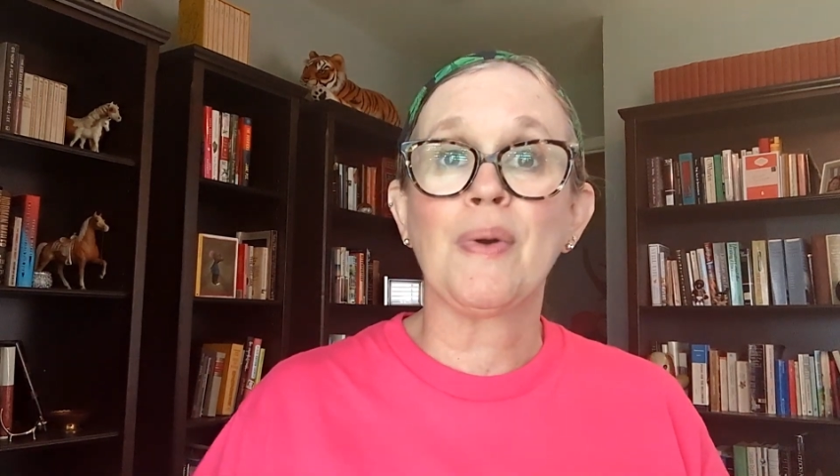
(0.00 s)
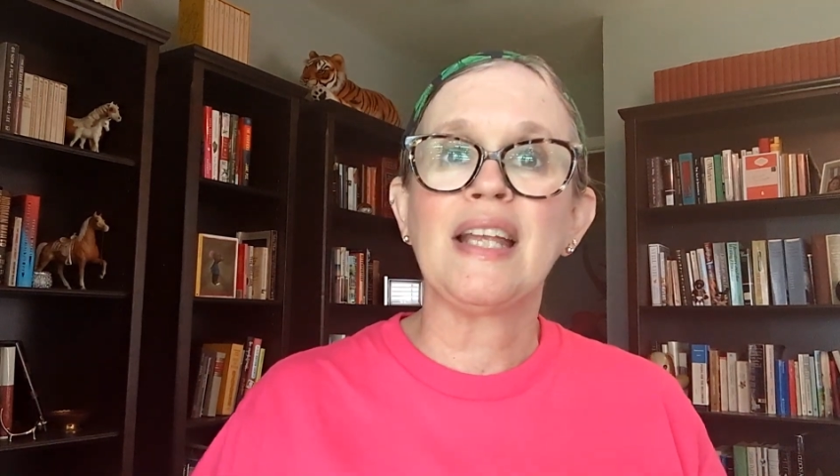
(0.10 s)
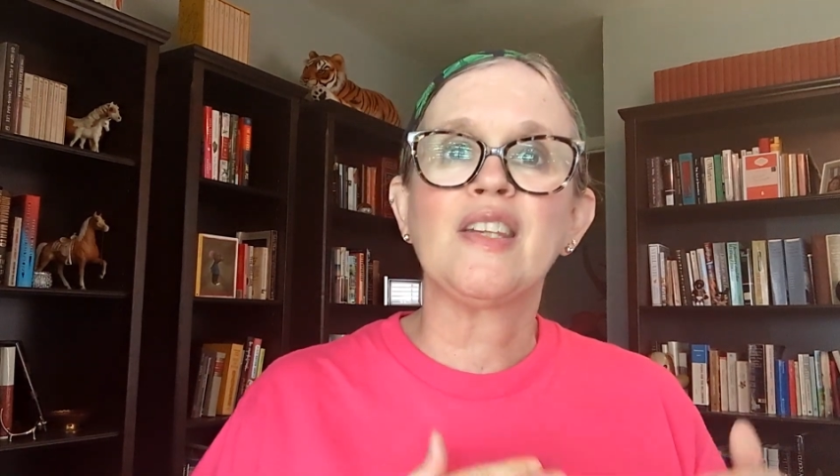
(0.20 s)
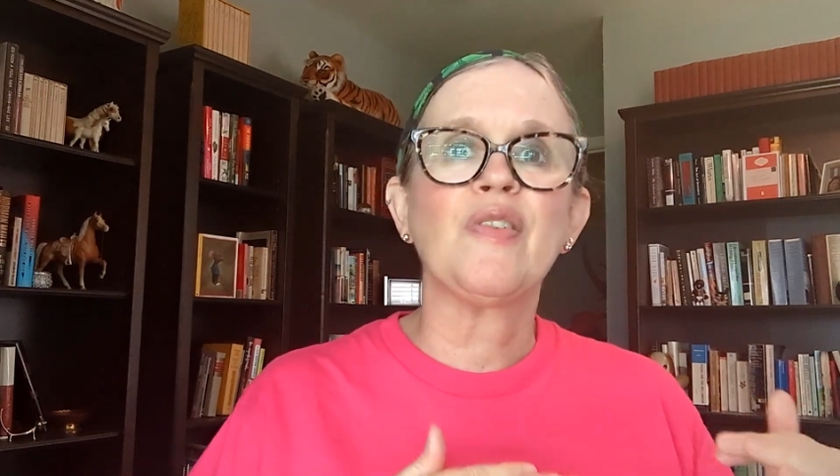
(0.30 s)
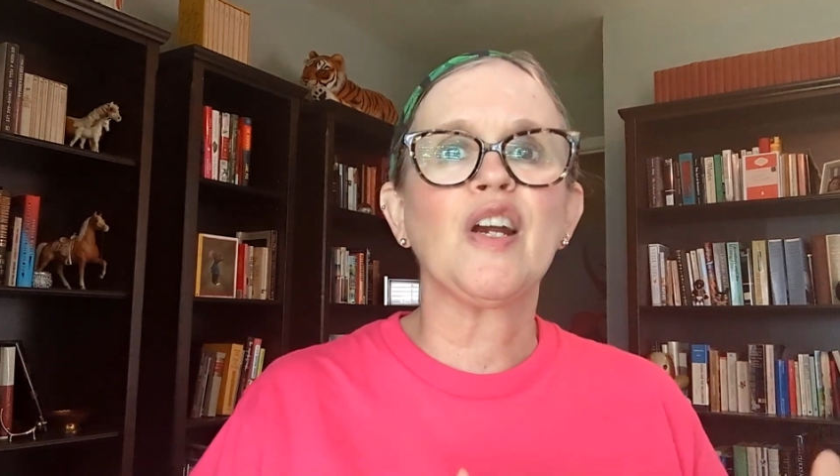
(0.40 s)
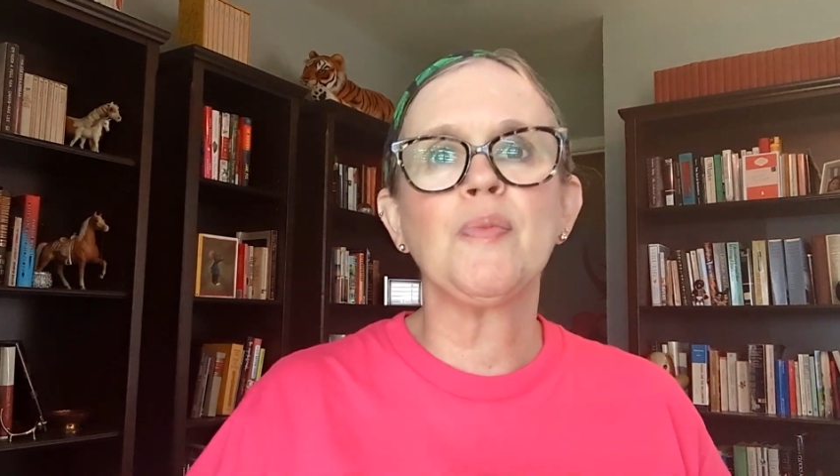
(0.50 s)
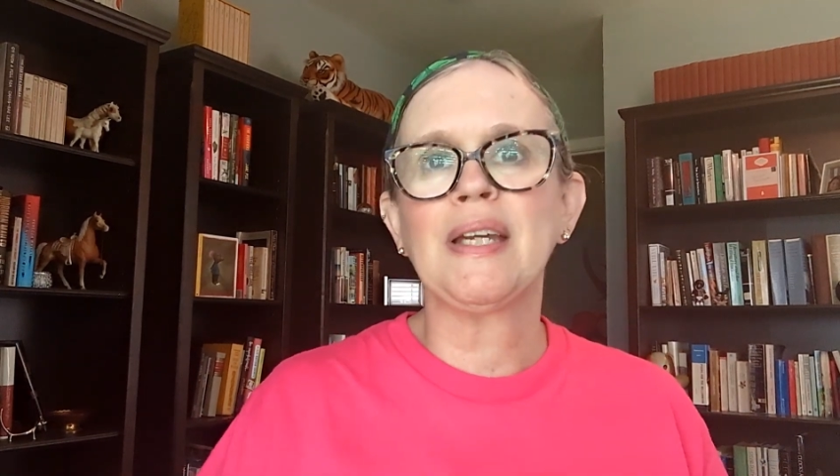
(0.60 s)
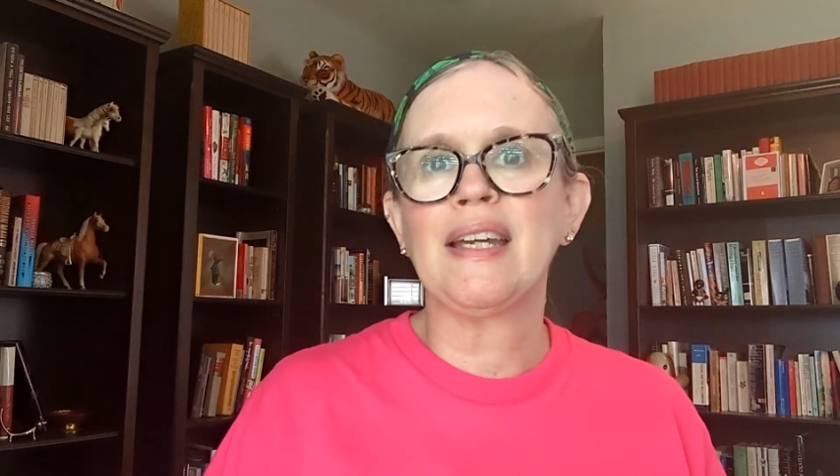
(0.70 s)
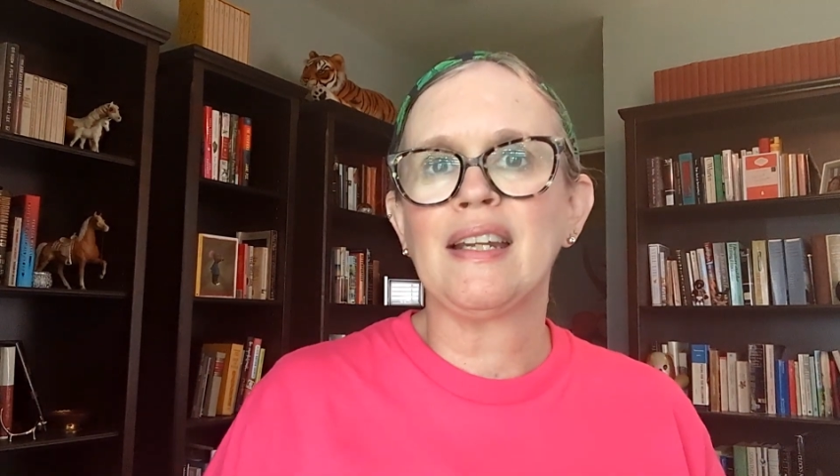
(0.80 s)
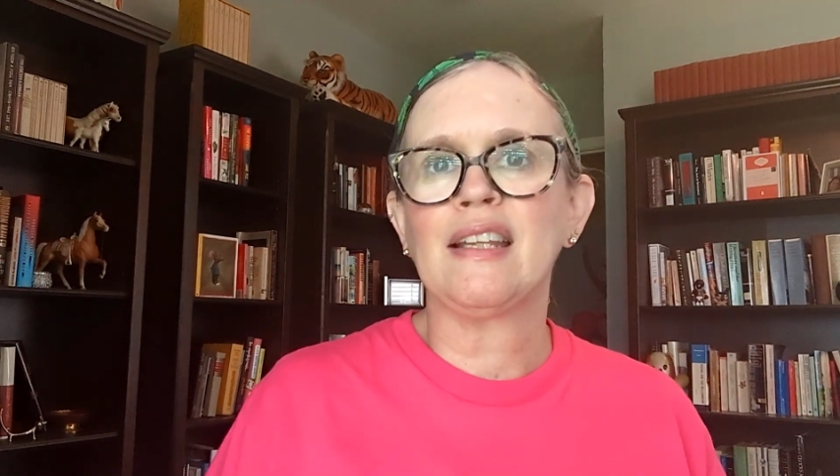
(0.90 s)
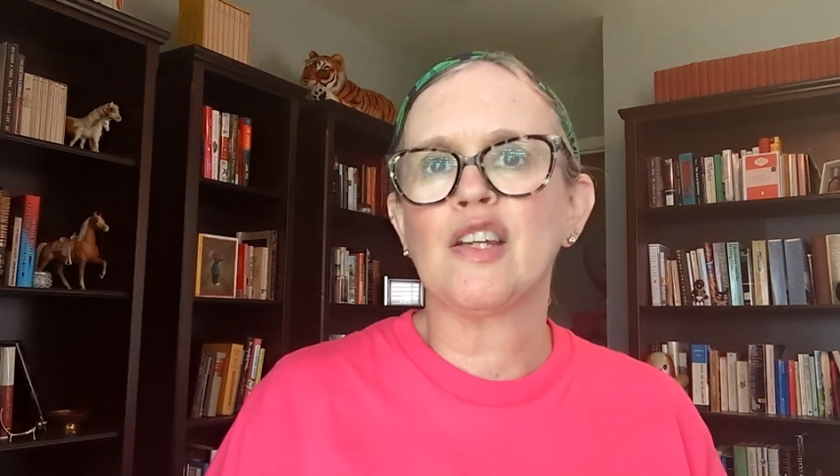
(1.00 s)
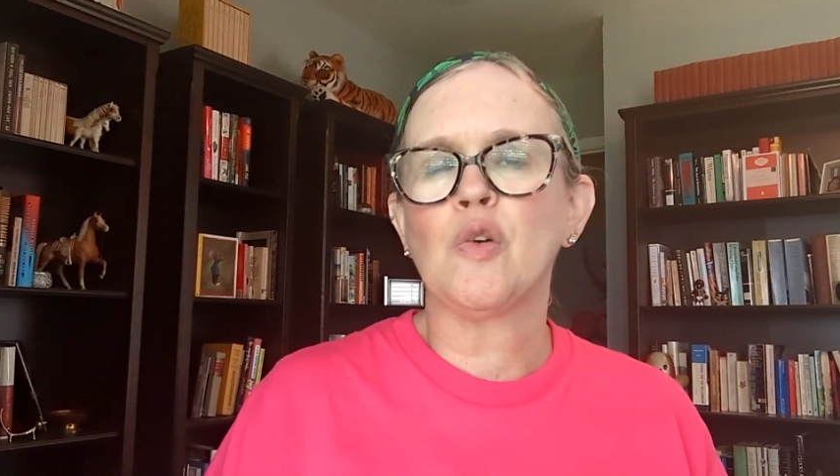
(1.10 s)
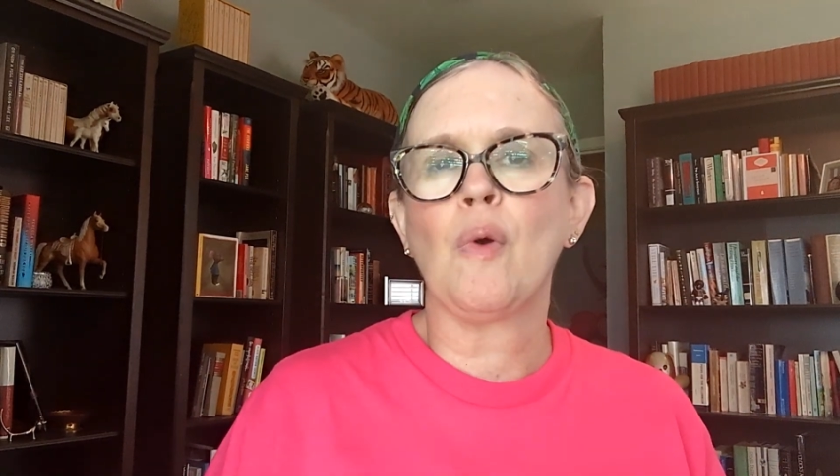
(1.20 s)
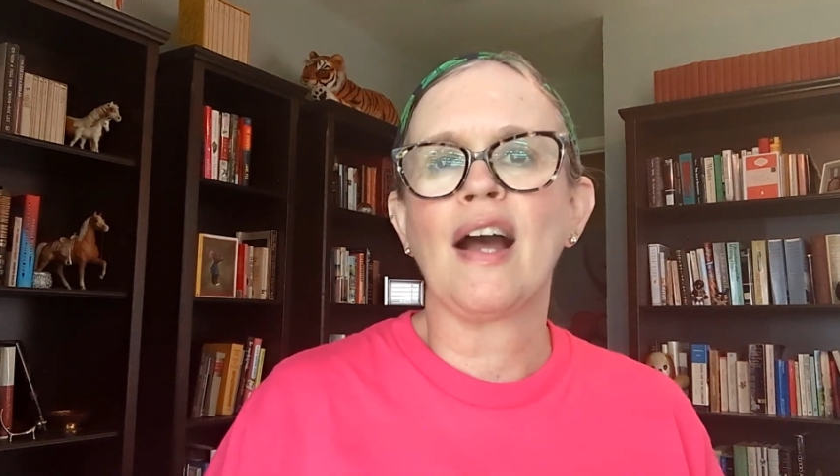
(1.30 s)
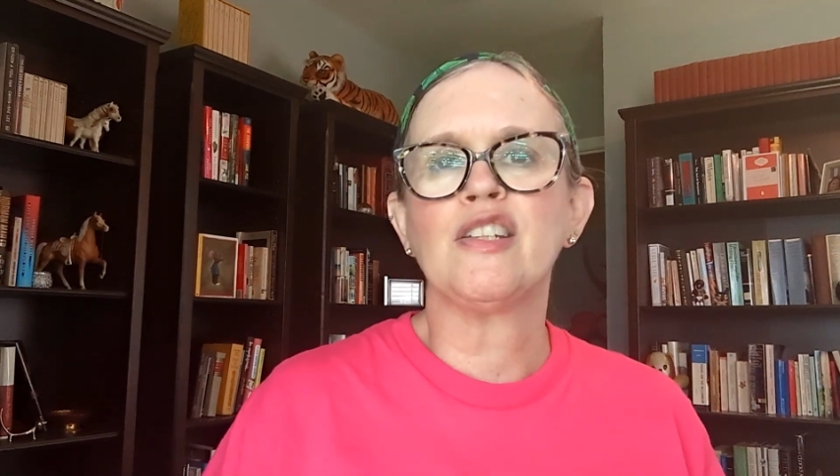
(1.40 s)
But at the very beginning,
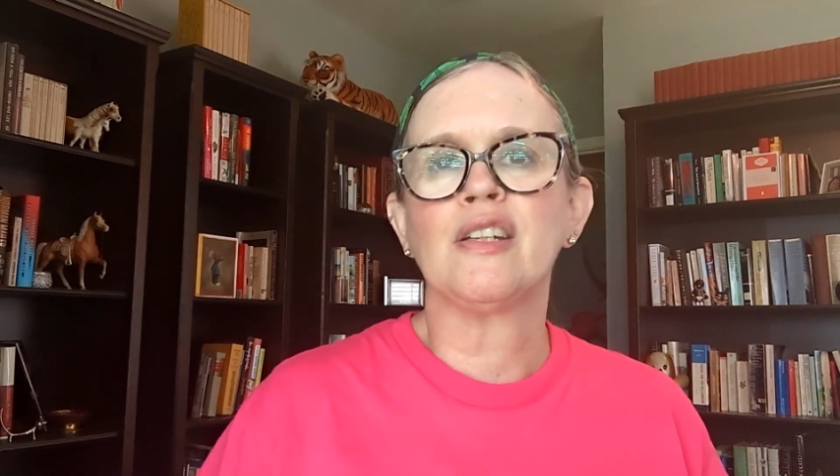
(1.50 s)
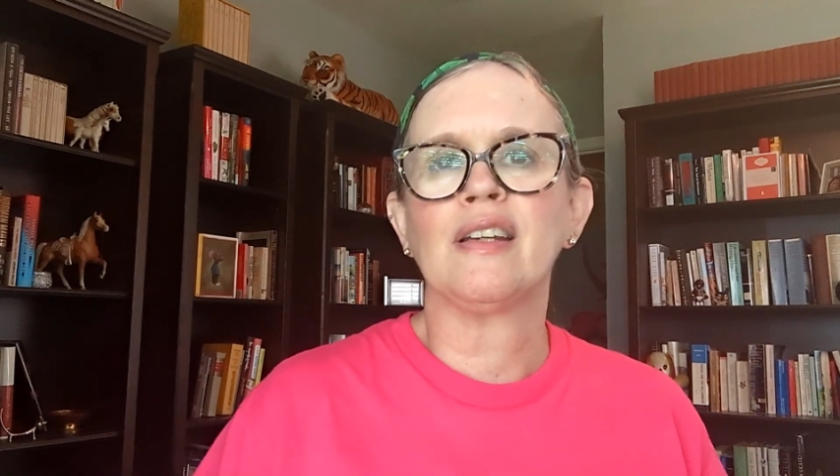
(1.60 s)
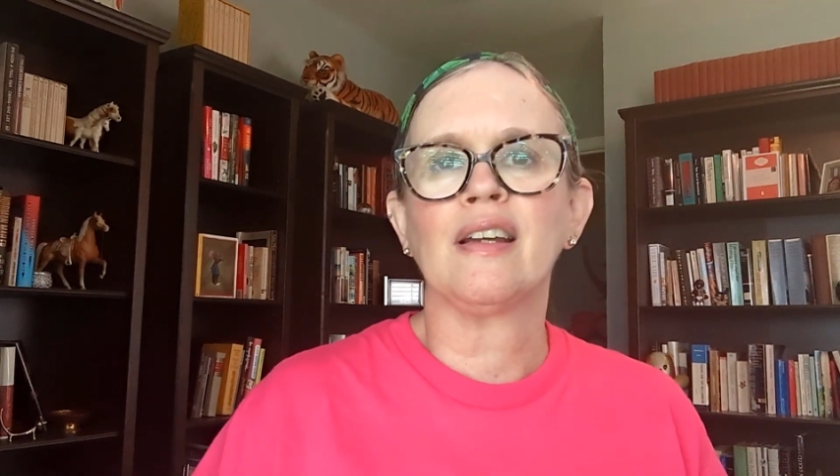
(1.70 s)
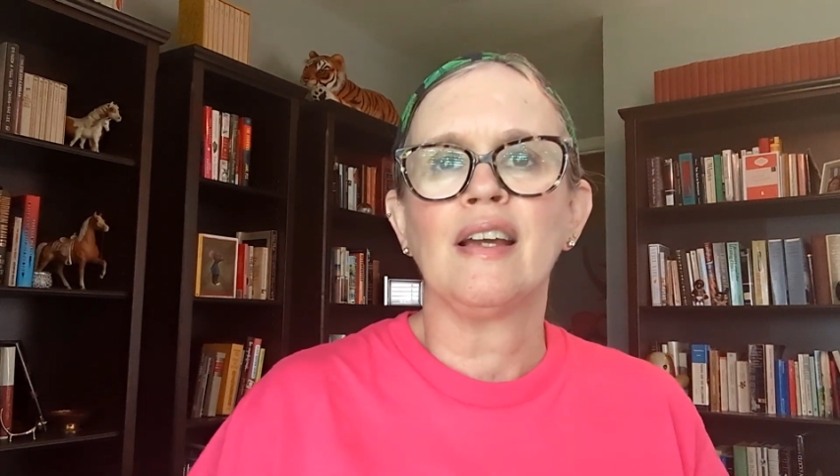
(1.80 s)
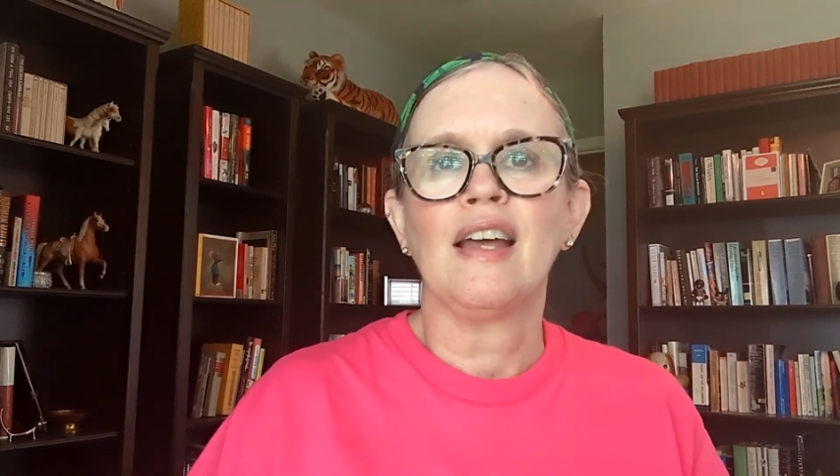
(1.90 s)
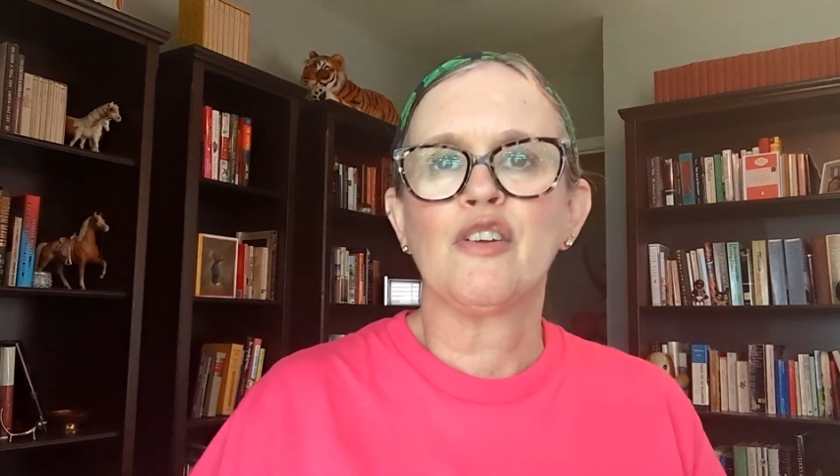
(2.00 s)
they're watching,